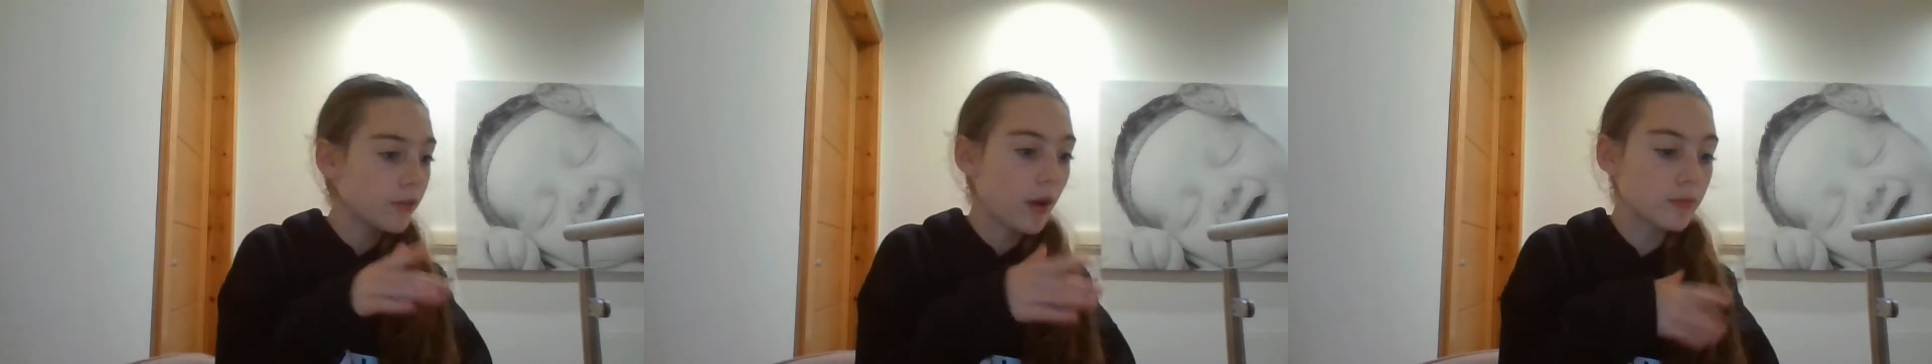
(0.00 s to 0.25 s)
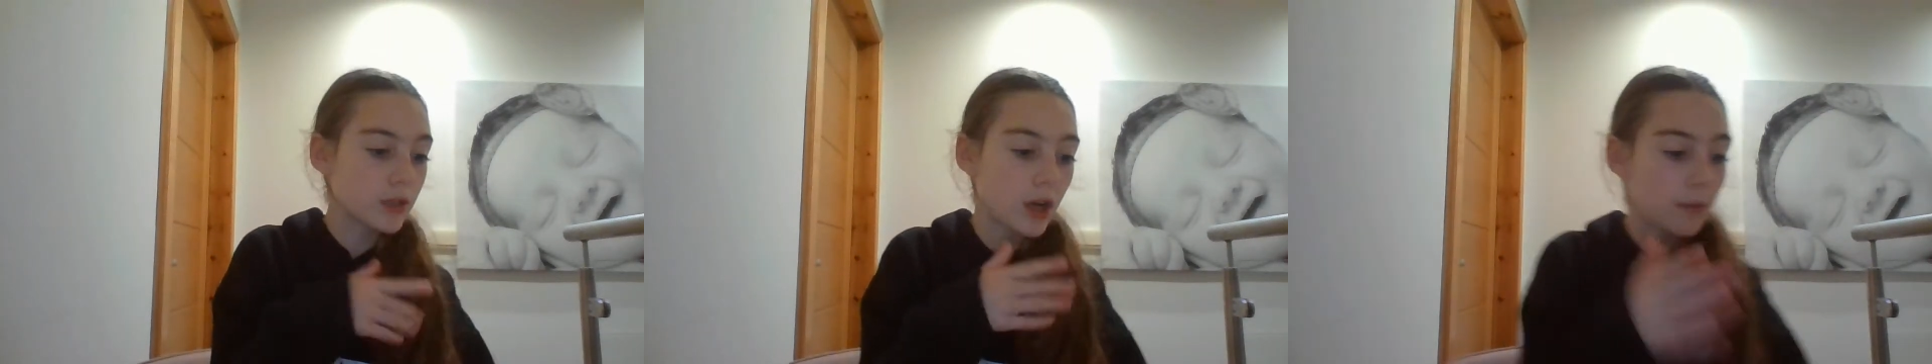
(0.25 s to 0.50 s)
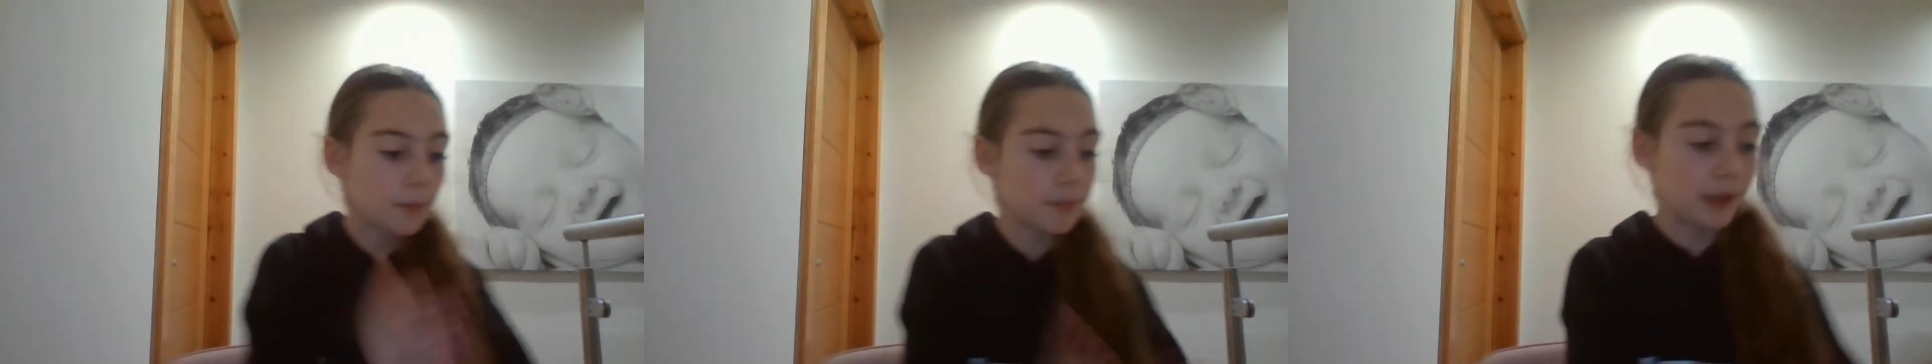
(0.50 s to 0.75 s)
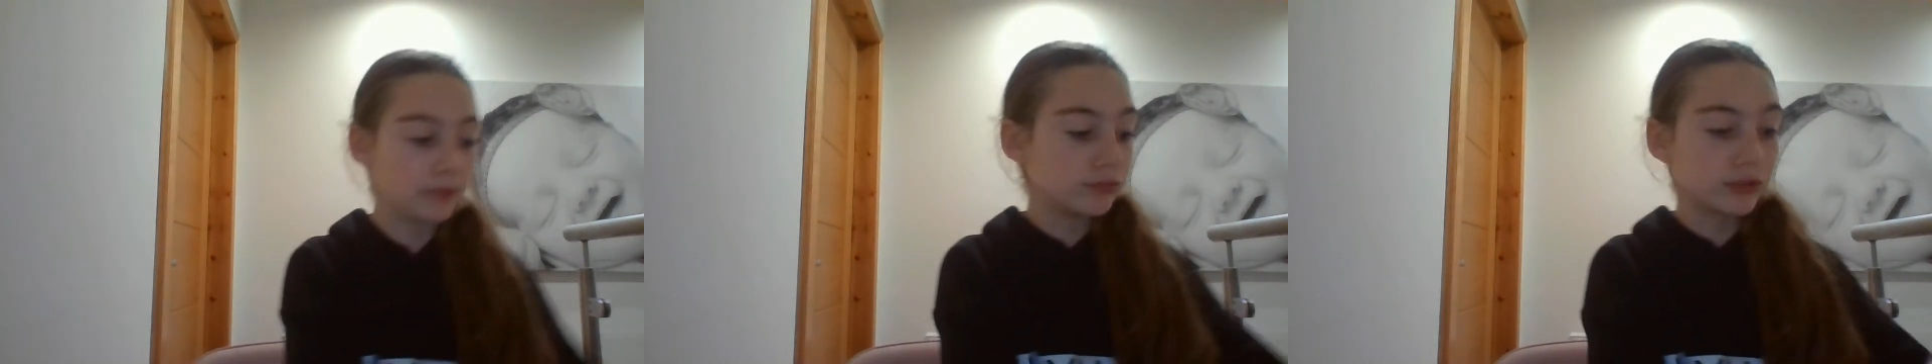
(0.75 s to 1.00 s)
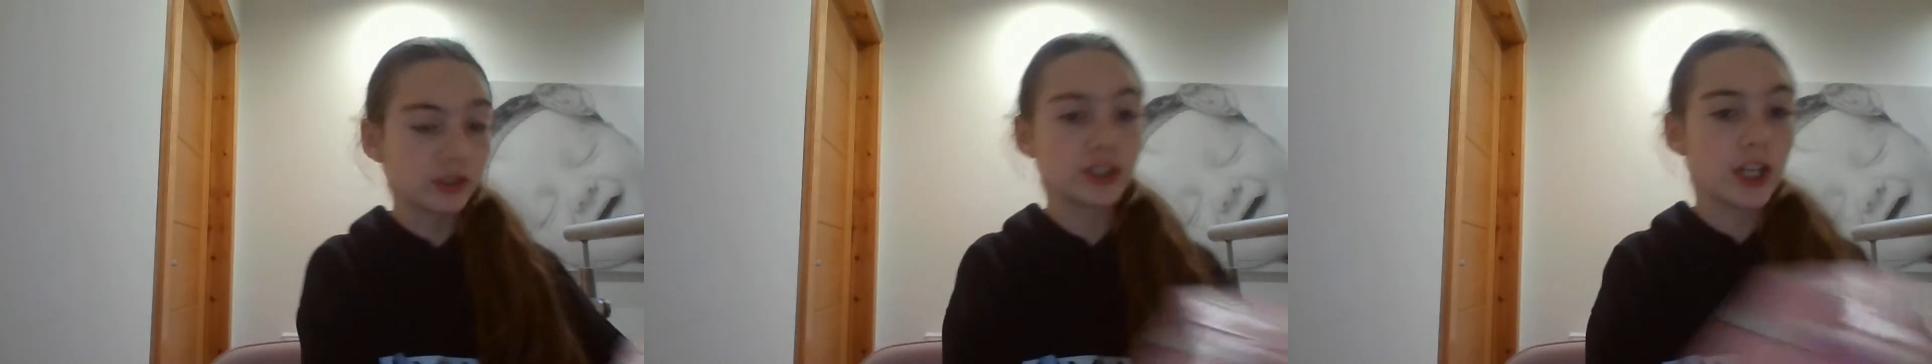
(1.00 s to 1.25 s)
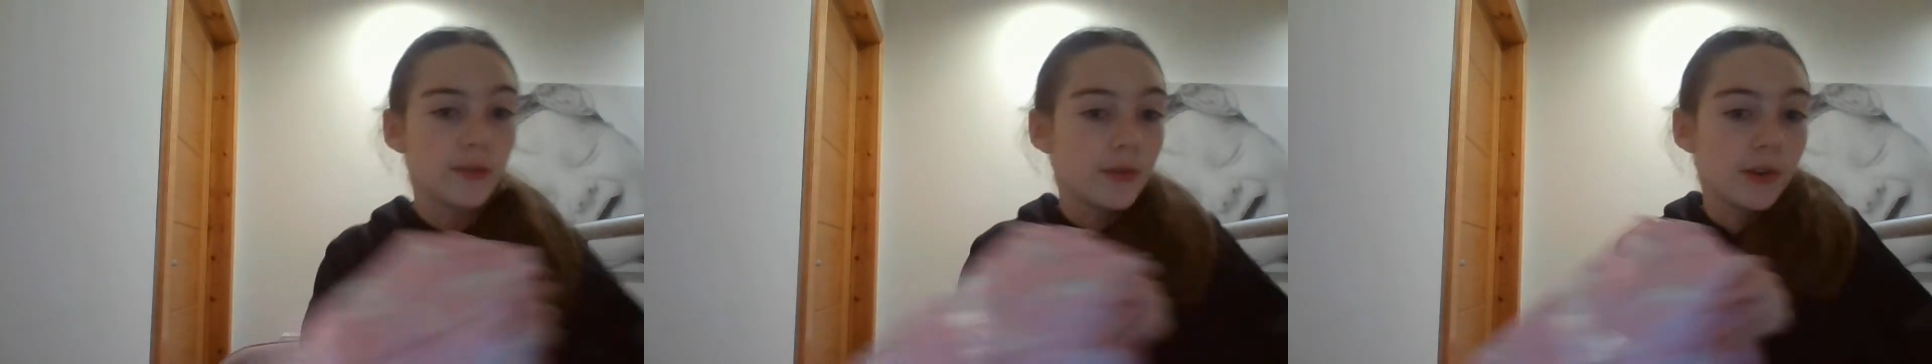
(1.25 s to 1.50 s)
wrapped up It's
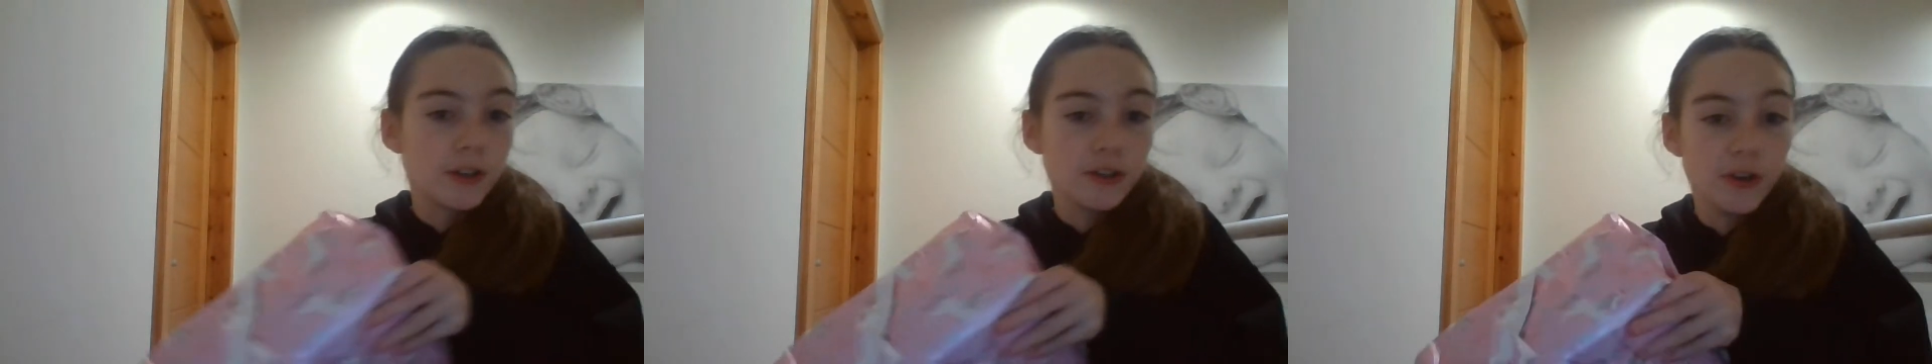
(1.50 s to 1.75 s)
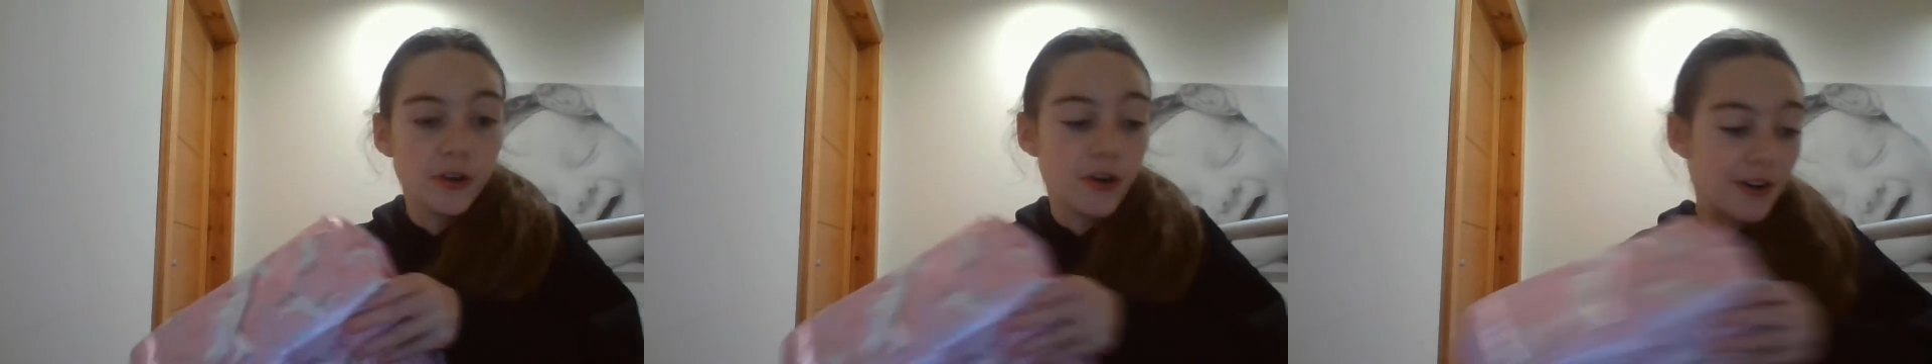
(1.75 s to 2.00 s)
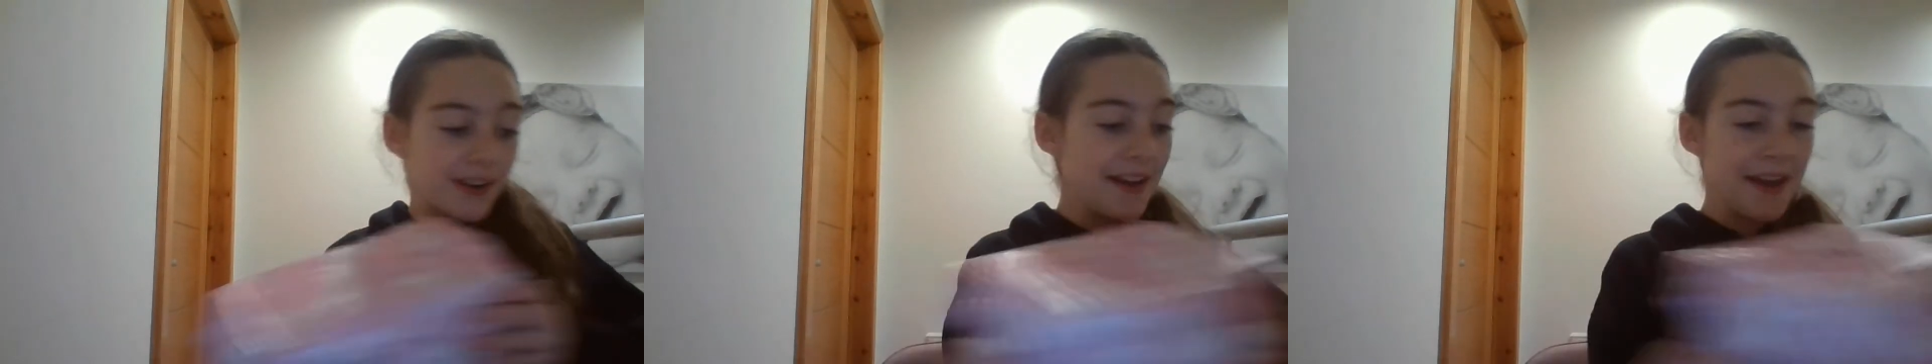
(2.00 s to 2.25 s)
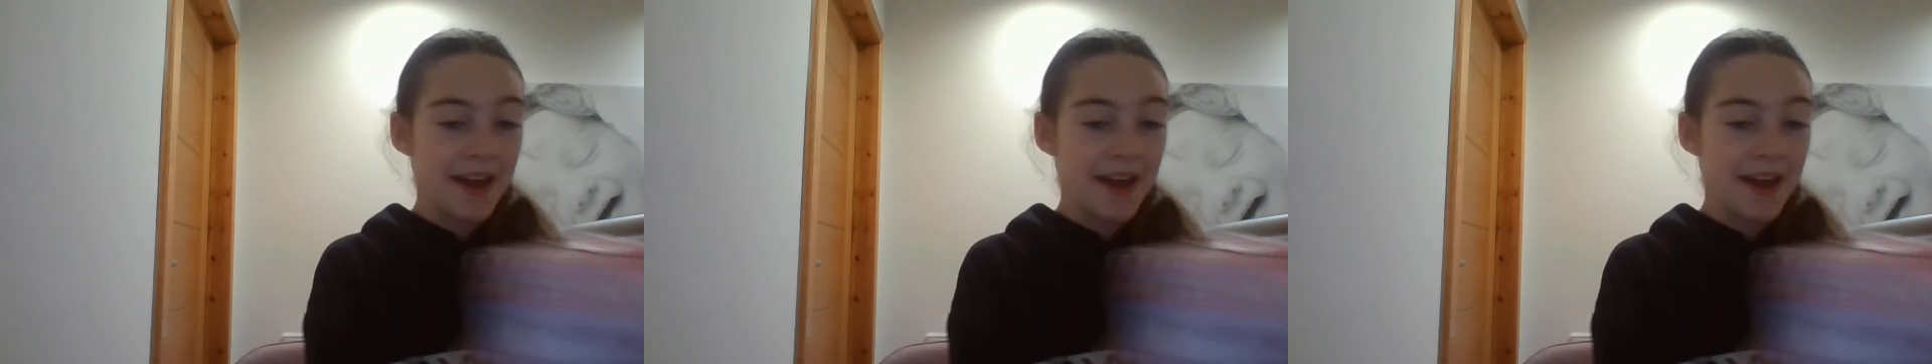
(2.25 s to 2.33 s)
Generally Unicorn.